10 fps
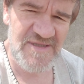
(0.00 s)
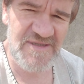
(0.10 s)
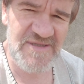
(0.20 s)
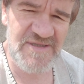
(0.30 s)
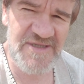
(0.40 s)

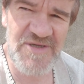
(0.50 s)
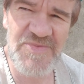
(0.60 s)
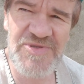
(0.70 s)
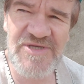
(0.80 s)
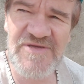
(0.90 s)
I
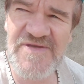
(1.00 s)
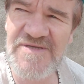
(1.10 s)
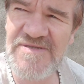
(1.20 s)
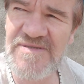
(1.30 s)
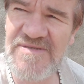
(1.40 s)
don't believe
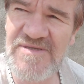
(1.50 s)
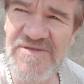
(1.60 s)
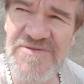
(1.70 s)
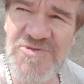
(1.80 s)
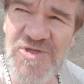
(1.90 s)
that
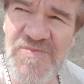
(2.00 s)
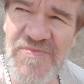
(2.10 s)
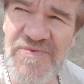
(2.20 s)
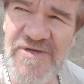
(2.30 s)
Donald Trump